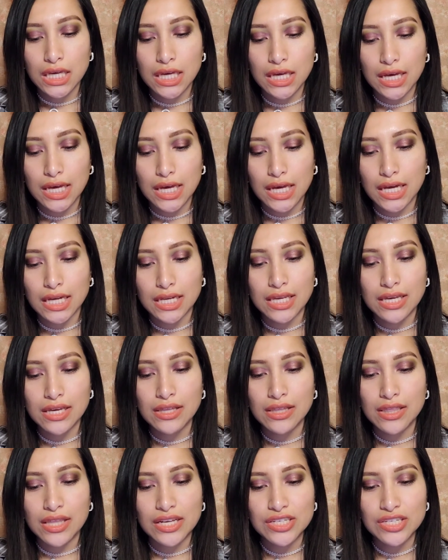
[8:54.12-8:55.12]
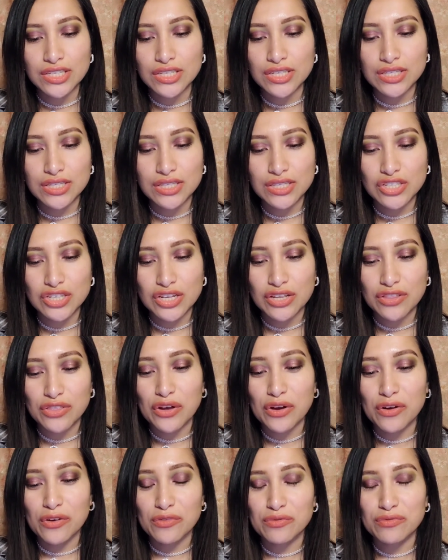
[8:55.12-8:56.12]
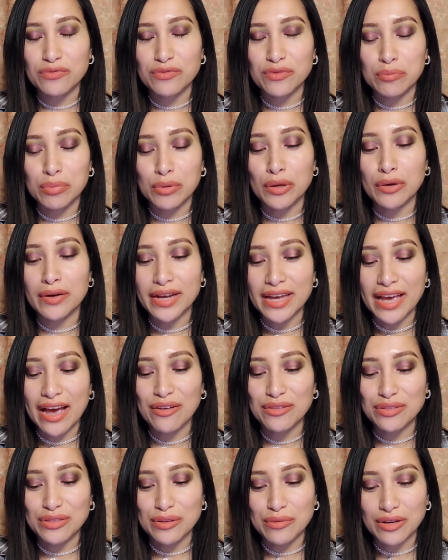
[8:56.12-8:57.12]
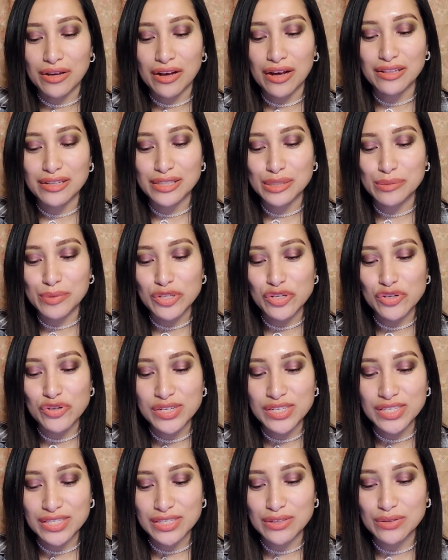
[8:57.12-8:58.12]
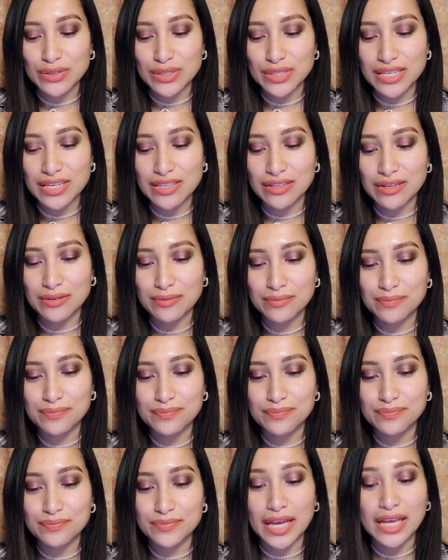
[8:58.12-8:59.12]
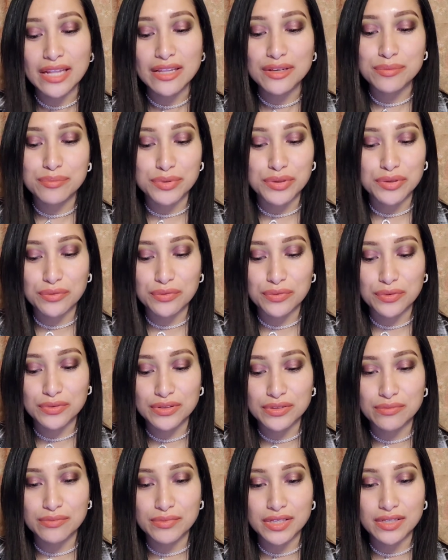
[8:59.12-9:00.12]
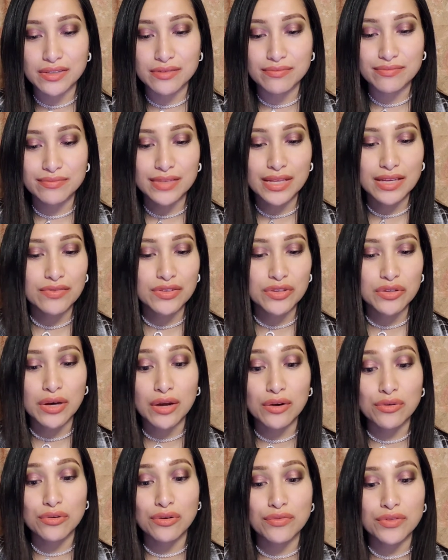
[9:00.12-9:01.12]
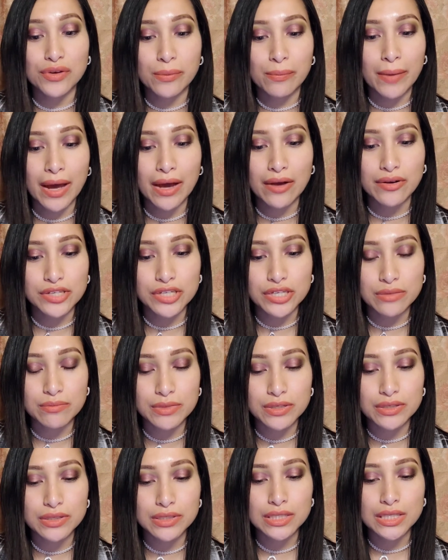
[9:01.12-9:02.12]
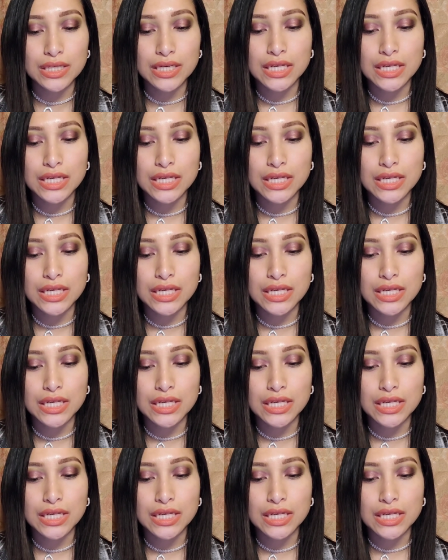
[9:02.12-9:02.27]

And yeah, they're blurring out the colors, but you can still see them. They look beautiful to me, even though I don't know if they're matte or shimmers.